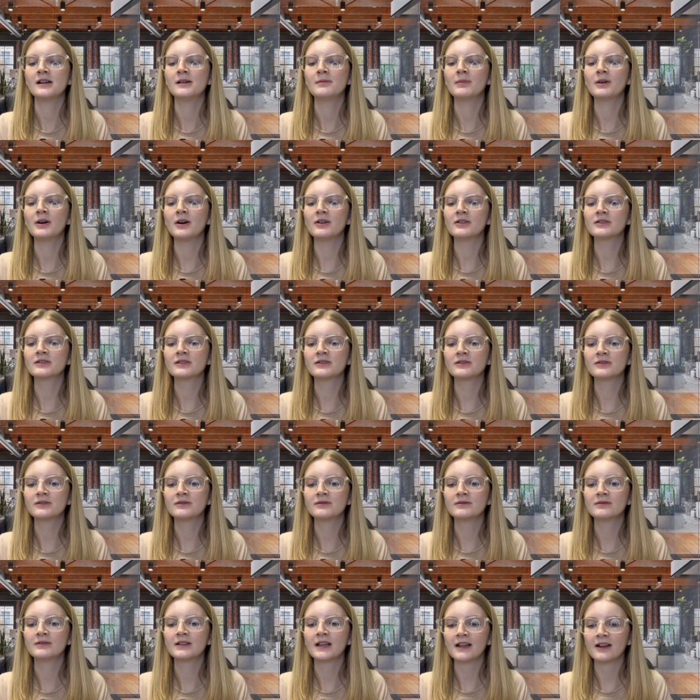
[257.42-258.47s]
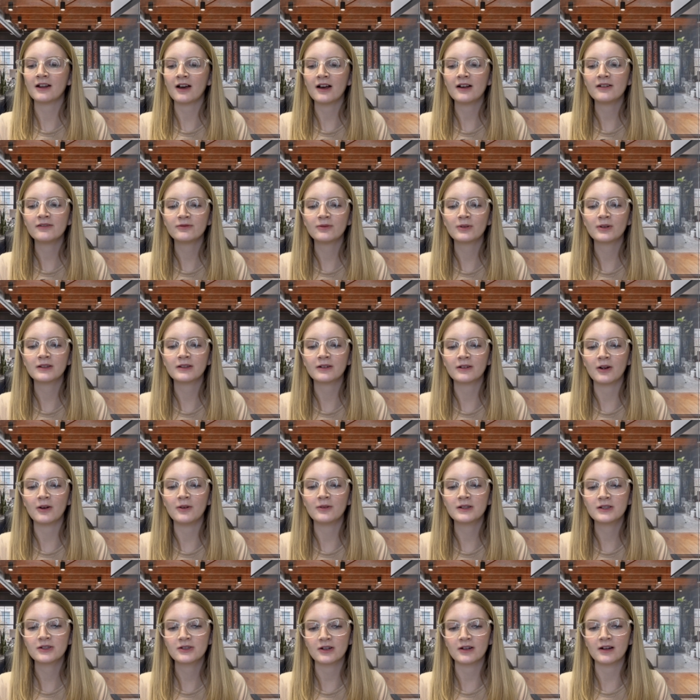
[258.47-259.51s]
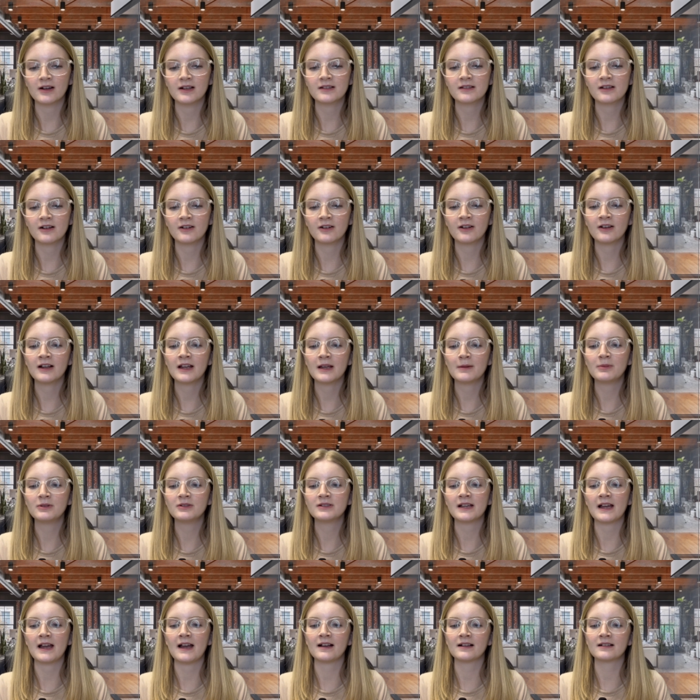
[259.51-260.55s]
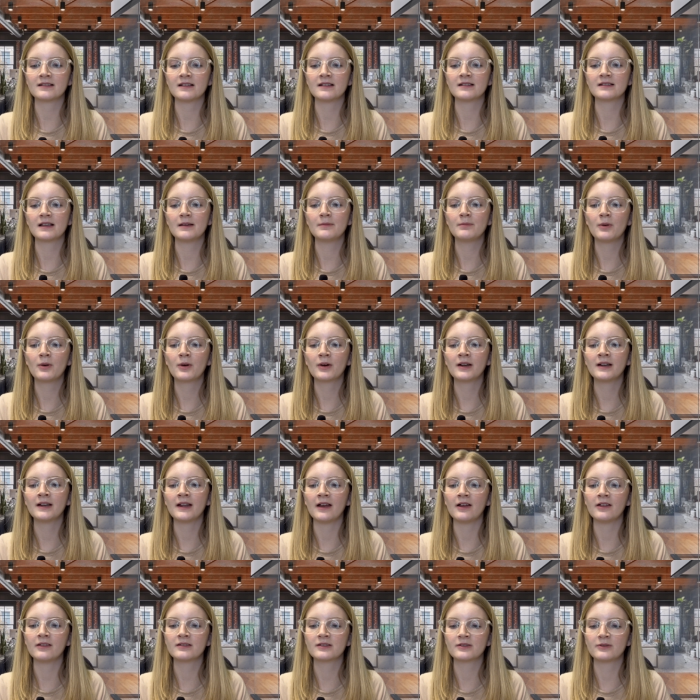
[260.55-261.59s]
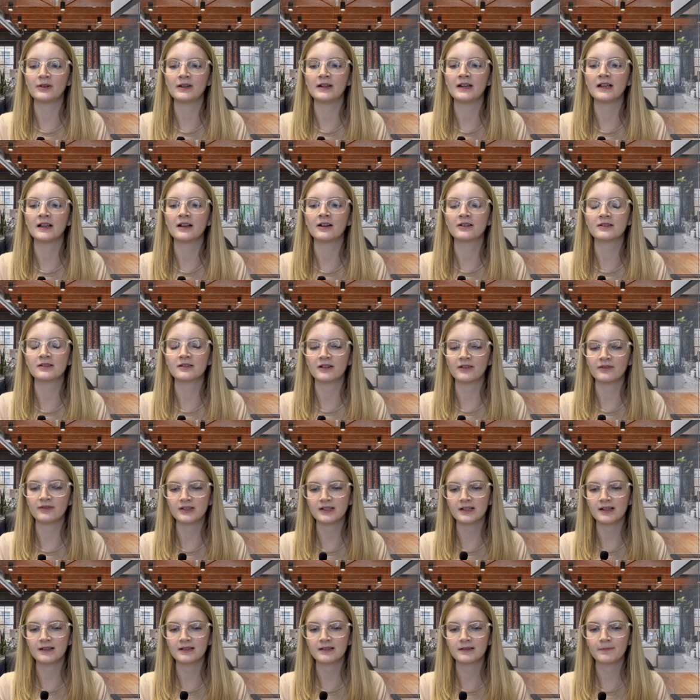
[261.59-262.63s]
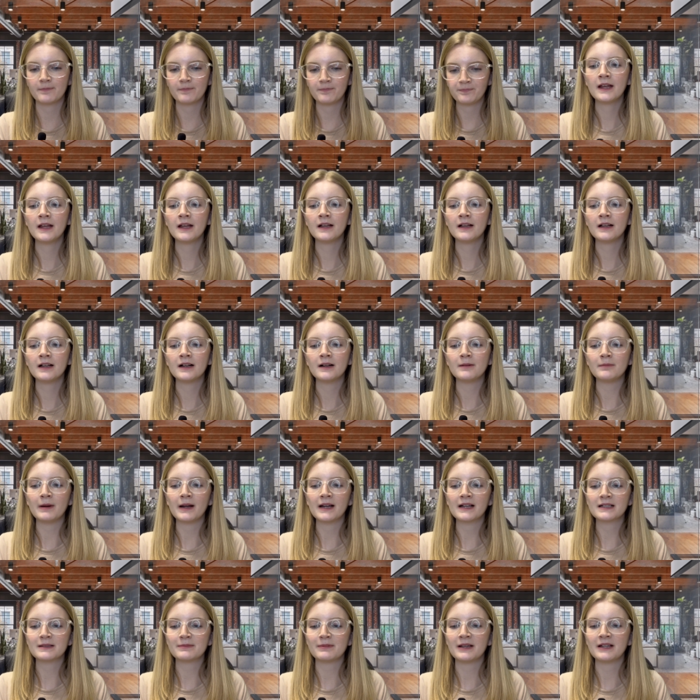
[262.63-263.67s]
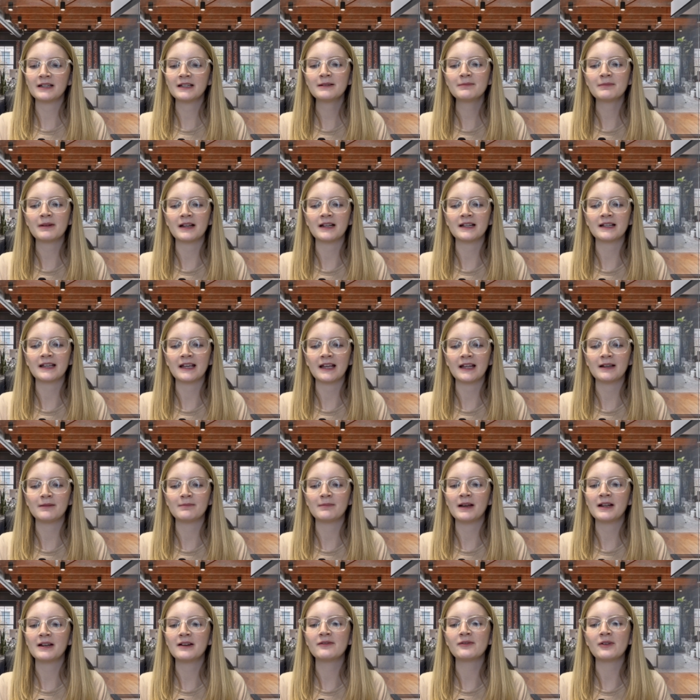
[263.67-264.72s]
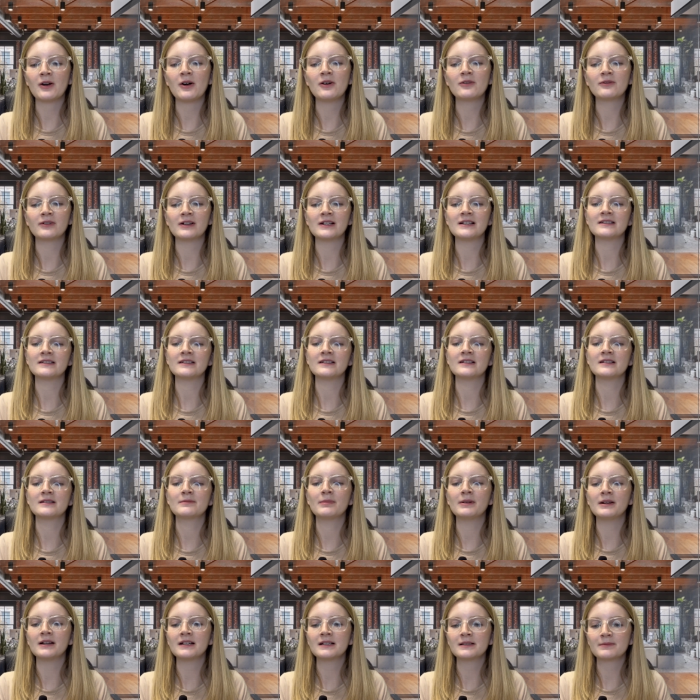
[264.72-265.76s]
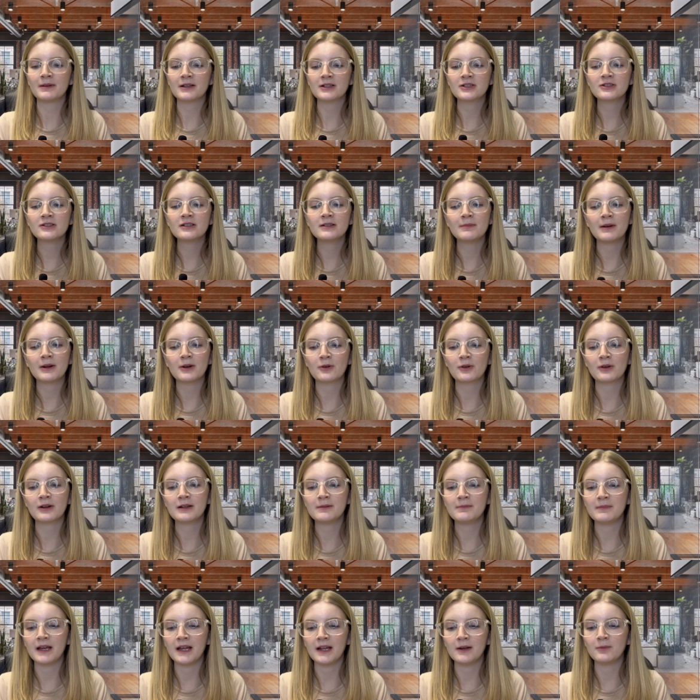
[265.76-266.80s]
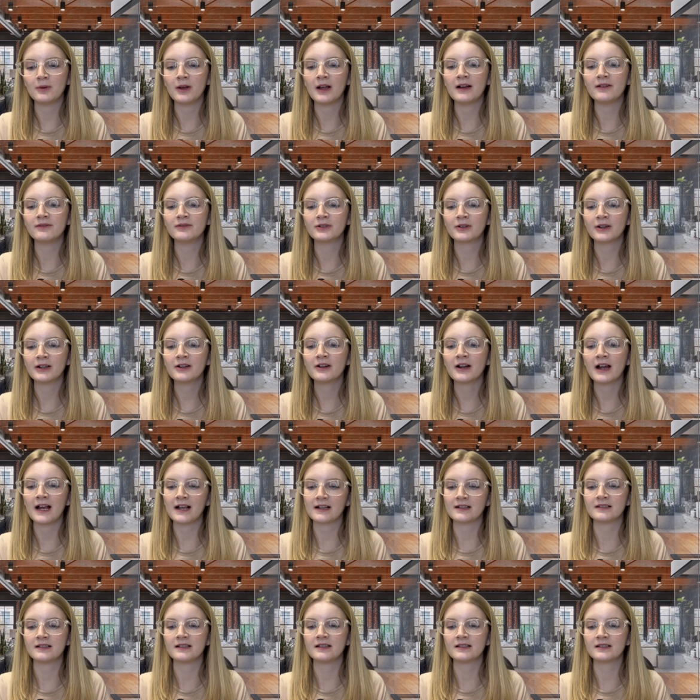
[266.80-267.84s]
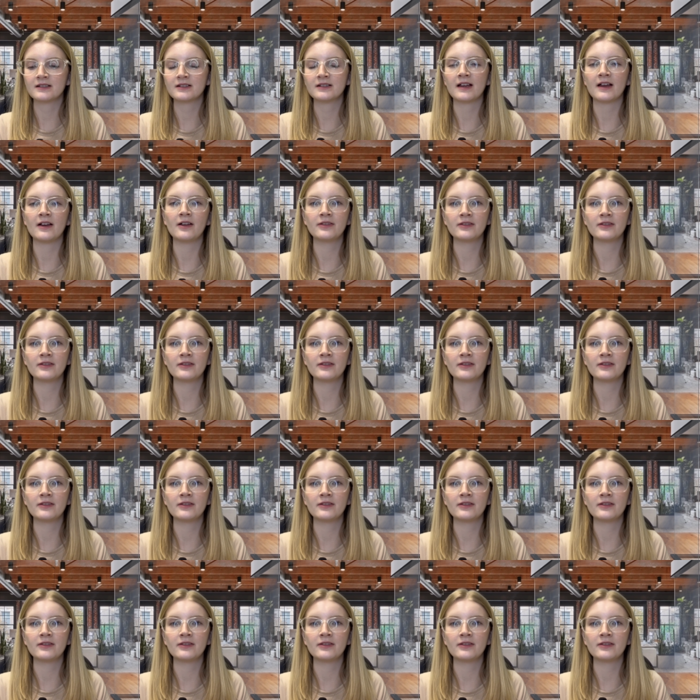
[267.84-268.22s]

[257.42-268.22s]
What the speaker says: but also cannot afford their own insurance are not able to access important health screening or services. By expanding Medicaid, men of all races, but especially minority men, will have greater access to health